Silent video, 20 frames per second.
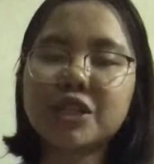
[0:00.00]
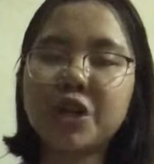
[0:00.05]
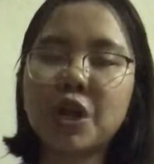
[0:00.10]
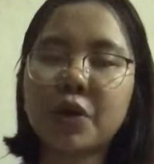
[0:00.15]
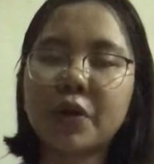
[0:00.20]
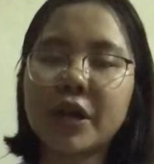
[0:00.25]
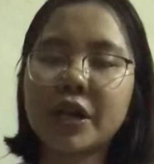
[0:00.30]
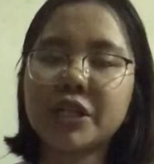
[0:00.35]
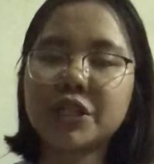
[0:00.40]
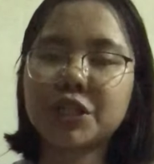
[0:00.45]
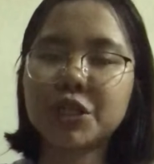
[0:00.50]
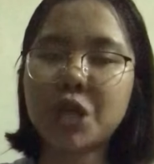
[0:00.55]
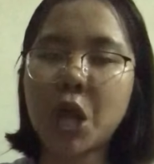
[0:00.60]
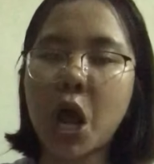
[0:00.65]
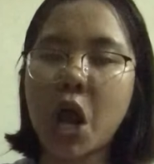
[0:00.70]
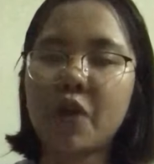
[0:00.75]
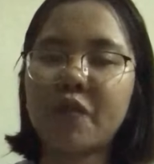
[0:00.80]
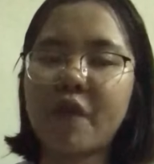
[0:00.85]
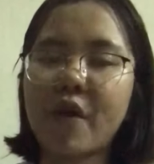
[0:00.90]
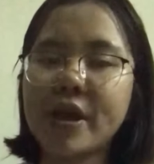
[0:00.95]
look at the
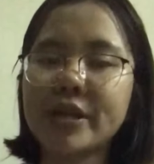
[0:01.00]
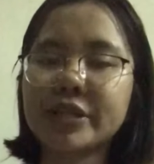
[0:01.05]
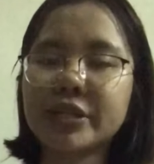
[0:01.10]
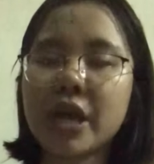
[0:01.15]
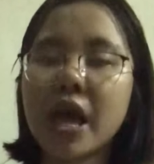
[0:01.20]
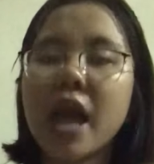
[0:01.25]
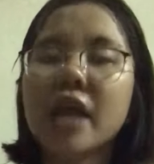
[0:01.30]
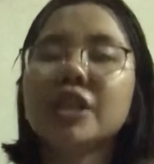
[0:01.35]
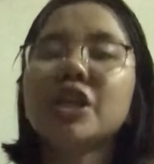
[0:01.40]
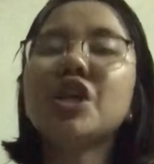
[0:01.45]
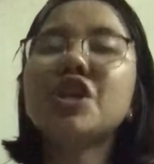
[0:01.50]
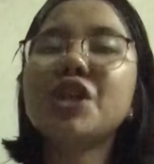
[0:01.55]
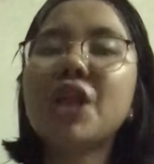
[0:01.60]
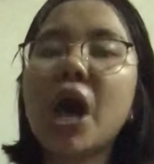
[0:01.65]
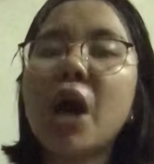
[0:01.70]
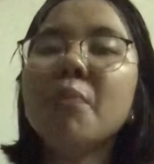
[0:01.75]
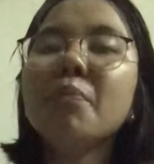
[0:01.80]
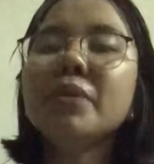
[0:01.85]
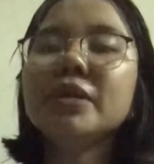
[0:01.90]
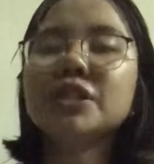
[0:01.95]
start of it. The
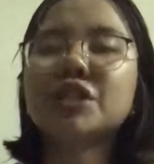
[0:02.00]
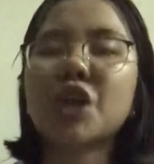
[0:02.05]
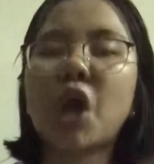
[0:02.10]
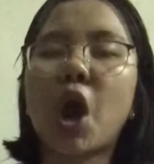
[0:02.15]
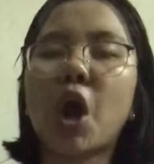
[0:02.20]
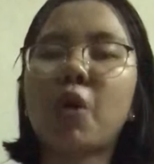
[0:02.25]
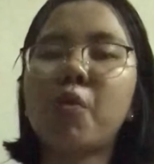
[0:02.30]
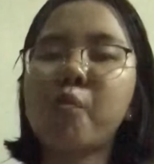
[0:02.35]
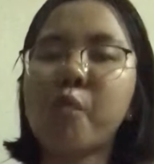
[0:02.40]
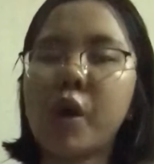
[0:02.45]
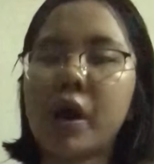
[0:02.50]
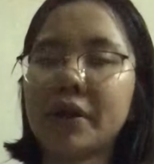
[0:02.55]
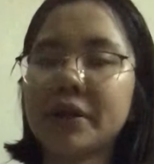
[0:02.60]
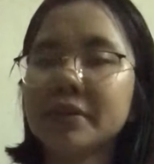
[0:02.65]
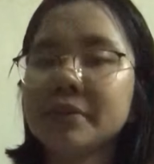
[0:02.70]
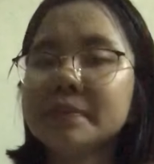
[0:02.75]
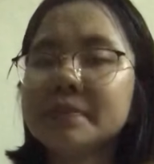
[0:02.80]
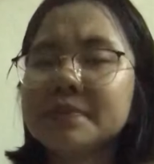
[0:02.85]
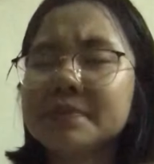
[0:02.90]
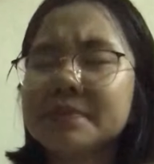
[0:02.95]
numbers are 1,